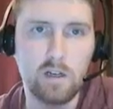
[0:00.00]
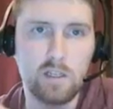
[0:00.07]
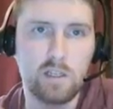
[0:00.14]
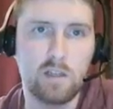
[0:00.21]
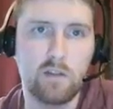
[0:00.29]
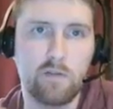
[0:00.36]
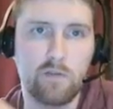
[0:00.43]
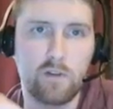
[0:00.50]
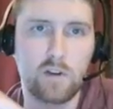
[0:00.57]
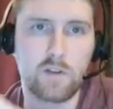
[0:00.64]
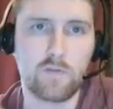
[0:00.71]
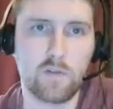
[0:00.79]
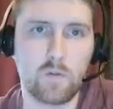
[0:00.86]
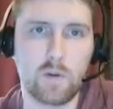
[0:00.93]
onto the front
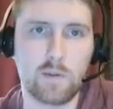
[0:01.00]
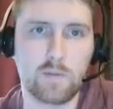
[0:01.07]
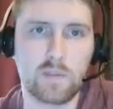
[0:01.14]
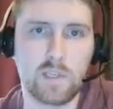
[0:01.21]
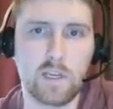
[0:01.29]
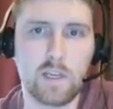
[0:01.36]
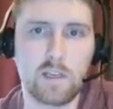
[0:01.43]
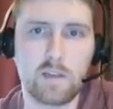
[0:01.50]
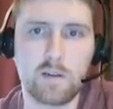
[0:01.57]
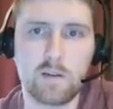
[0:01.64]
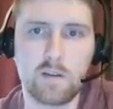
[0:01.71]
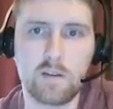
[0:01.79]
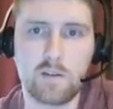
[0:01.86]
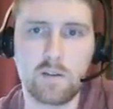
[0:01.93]
of your website.
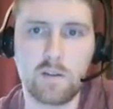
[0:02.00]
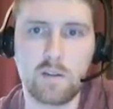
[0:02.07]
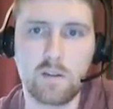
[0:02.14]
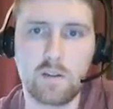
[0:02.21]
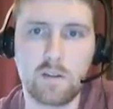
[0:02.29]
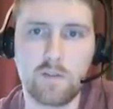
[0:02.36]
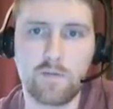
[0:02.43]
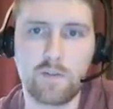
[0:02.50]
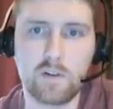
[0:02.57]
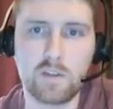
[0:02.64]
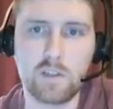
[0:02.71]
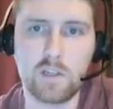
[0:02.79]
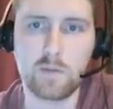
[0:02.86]
The first